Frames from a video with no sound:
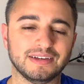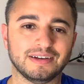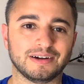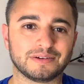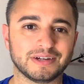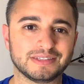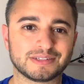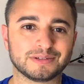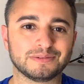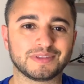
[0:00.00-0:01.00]
Alright,
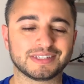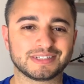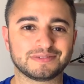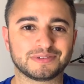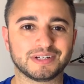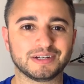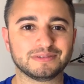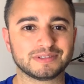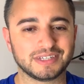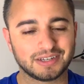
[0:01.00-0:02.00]
so that's it for
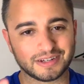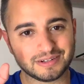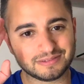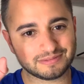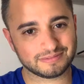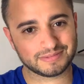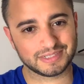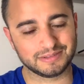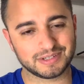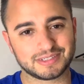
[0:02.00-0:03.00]
now. Take care.
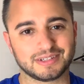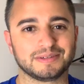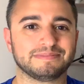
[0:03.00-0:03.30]
See you next time.